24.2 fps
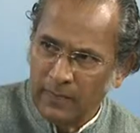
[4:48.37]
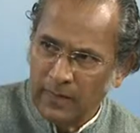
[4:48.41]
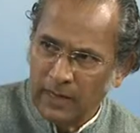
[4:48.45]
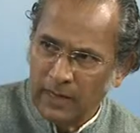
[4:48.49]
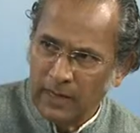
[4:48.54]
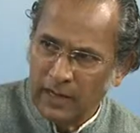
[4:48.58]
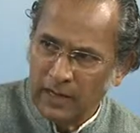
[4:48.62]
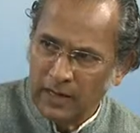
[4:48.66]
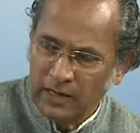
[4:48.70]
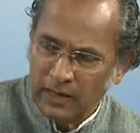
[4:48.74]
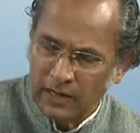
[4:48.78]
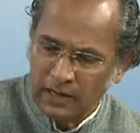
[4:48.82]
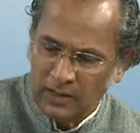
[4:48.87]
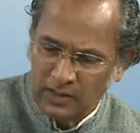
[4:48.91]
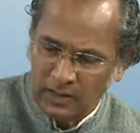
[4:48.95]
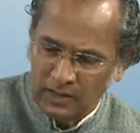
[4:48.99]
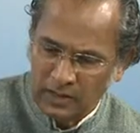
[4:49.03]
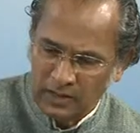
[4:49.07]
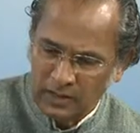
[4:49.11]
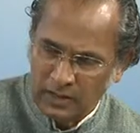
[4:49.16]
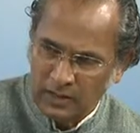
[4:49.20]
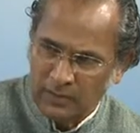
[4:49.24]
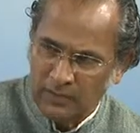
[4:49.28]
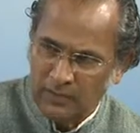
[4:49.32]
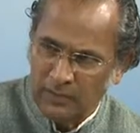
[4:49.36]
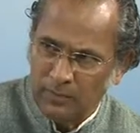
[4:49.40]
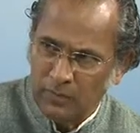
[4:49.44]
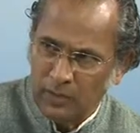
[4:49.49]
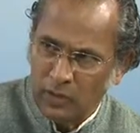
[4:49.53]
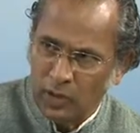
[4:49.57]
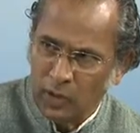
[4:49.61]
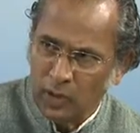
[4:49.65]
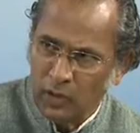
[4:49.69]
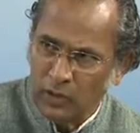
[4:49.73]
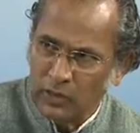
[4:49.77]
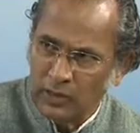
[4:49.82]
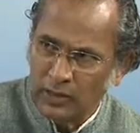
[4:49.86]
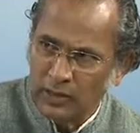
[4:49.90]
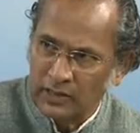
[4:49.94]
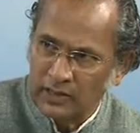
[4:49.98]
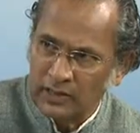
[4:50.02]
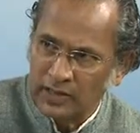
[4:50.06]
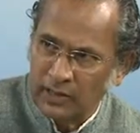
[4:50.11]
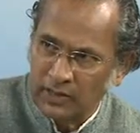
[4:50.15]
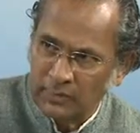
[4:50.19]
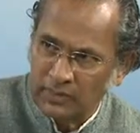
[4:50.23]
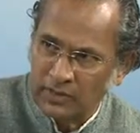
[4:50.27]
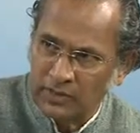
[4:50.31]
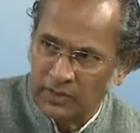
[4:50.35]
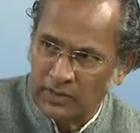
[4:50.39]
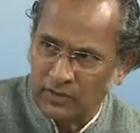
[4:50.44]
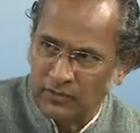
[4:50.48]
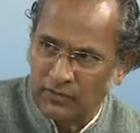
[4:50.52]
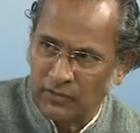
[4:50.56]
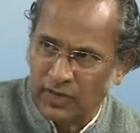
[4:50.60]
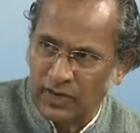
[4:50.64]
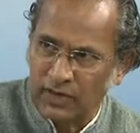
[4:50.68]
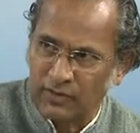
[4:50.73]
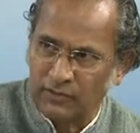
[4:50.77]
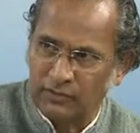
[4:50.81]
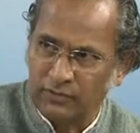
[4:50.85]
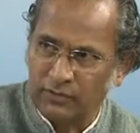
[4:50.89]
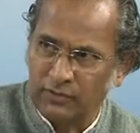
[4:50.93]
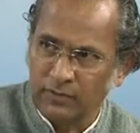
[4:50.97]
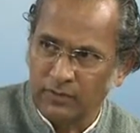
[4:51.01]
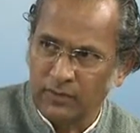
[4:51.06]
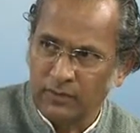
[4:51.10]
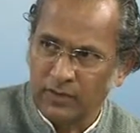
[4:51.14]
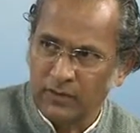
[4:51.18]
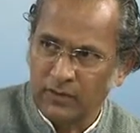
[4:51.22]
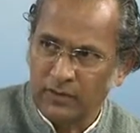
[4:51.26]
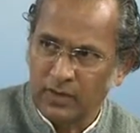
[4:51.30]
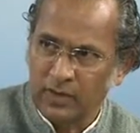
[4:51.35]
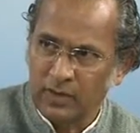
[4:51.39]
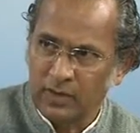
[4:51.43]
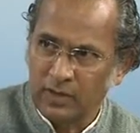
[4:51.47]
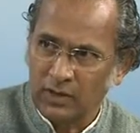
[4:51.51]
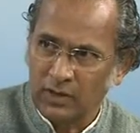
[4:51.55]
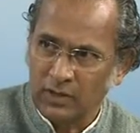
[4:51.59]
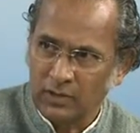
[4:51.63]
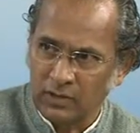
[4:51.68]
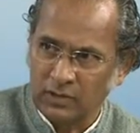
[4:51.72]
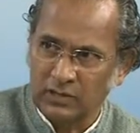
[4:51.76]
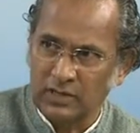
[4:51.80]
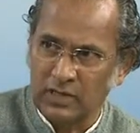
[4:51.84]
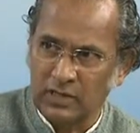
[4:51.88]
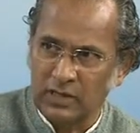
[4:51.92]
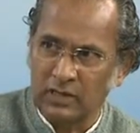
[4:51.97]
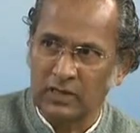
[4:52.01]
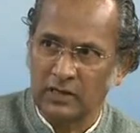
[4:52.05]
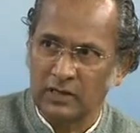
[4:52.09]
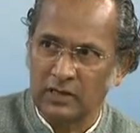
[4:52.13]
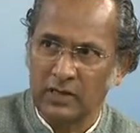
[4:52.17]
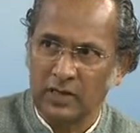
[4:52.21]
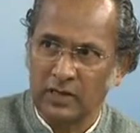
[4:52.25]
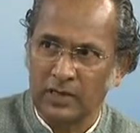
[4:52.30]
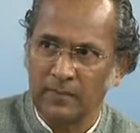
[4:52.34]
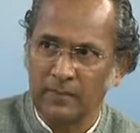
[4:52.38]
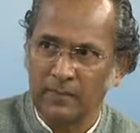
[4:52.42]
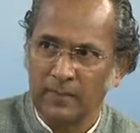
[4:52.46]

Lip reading: in all the chapters of life, constant learning.